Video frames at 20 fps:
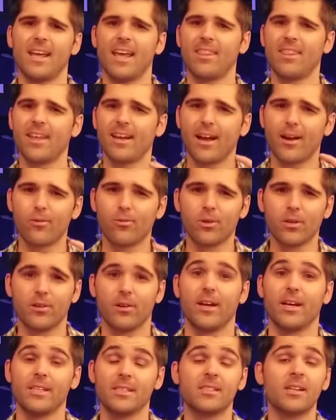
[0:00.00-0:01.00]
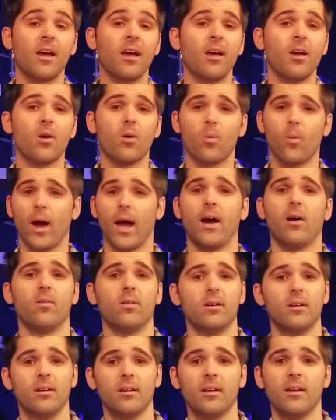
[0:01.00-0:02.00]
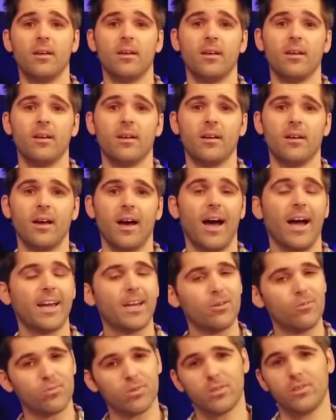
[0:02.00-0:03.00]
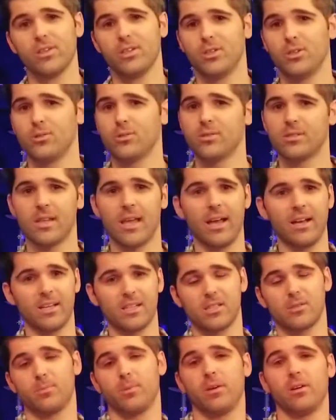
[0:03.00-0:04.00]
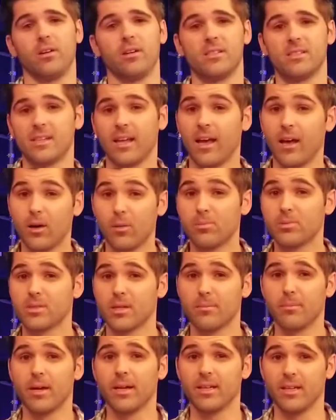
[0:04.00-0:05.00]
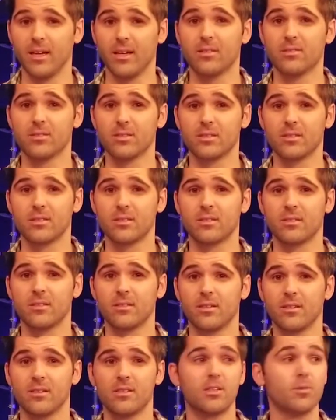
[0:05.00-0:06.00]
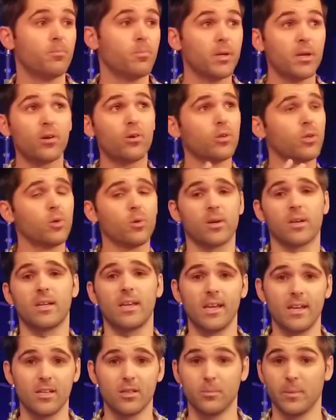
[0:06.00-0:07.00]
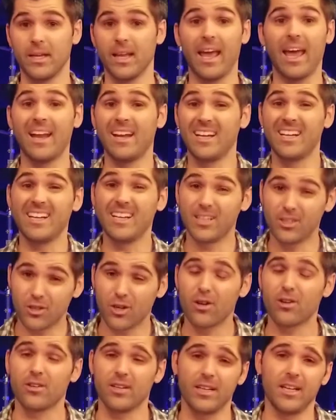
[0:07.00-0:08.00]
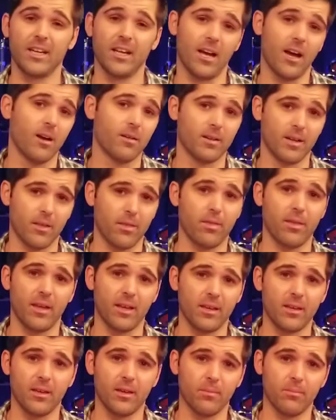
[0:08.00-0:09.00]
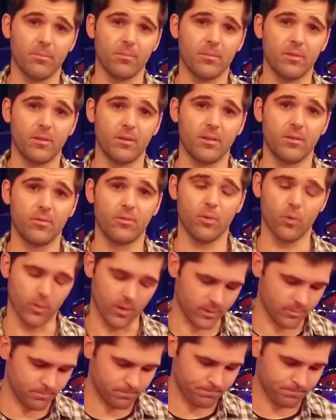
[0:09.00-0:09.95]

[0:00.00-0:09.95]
And then I realized, wow, I can really use that experience to help somebody else, to build your kingdom. And in eternity, I'm going to thank him for it.